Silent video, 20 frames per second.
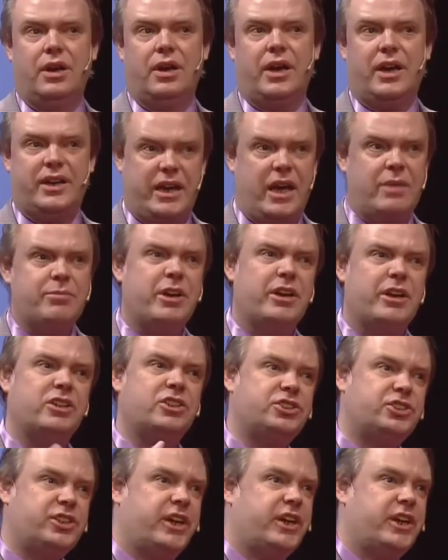And I'm going to
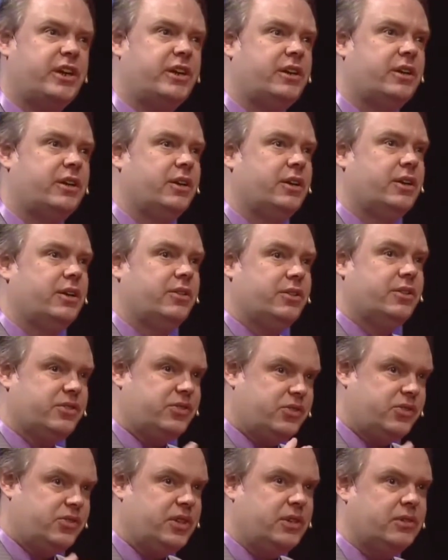share the
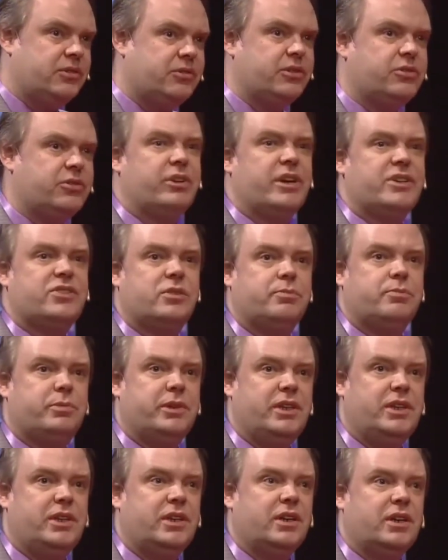secret
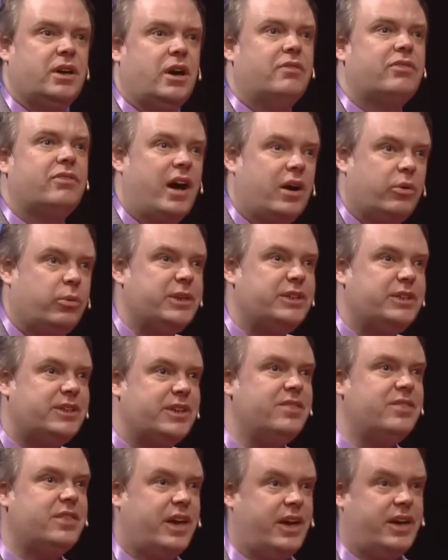recipe of how we
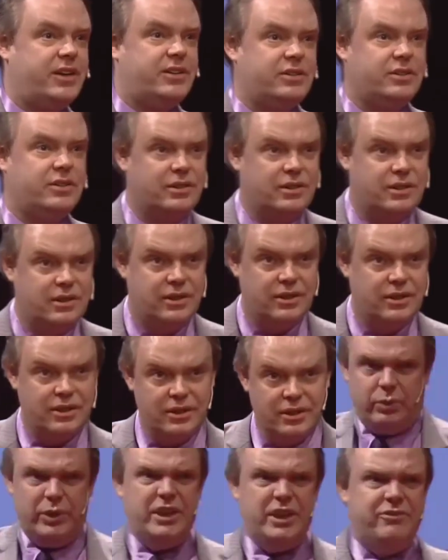did that.
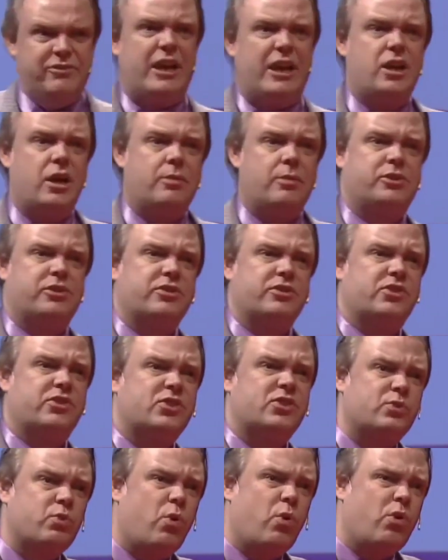We developed
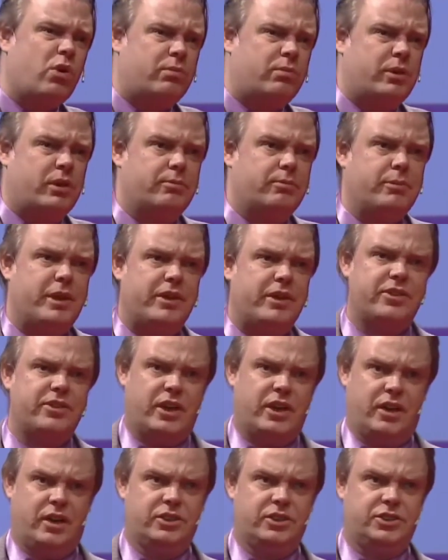swarm
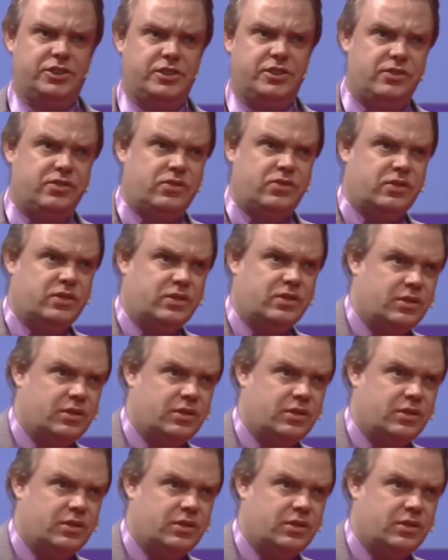methodologies.